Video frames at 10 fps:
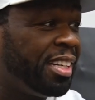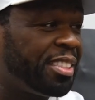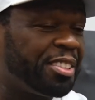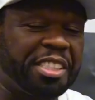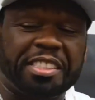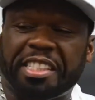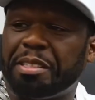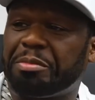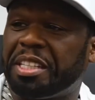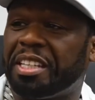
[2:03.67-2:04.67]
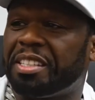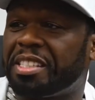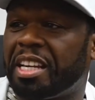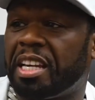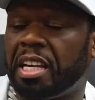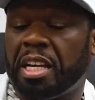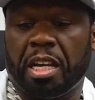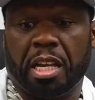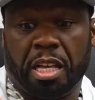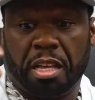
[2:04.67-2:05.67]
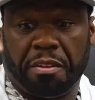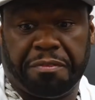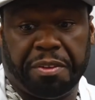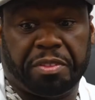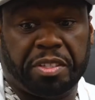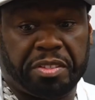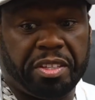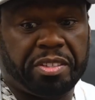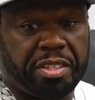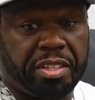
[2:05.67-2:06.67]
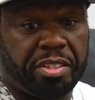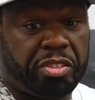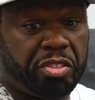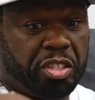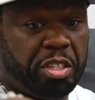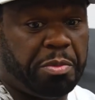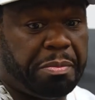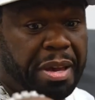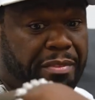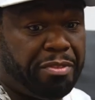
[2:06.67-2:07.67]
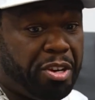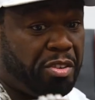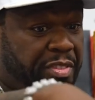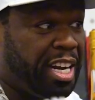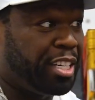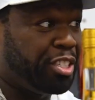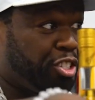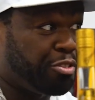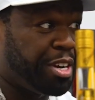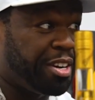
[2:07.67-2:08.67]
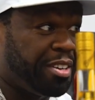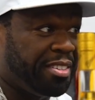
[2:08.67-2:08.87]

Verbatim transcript: You'll see TMZ is a 50 Cent said this is going to be bad for Irv Gotti's career.